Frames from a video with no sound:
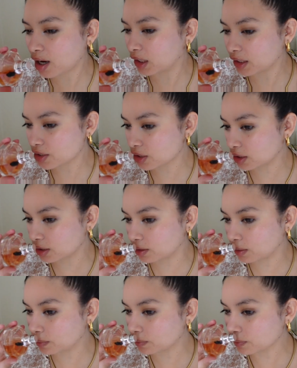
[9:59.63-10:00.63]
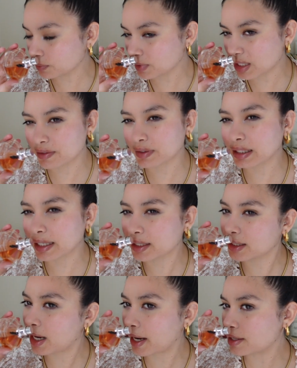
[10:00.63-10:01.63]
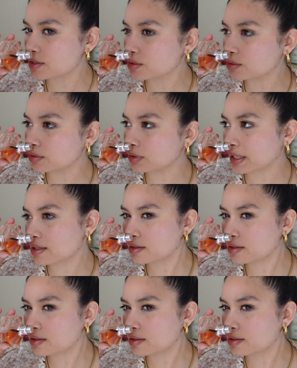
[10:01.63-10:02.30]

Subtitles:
college girl, even like high school, like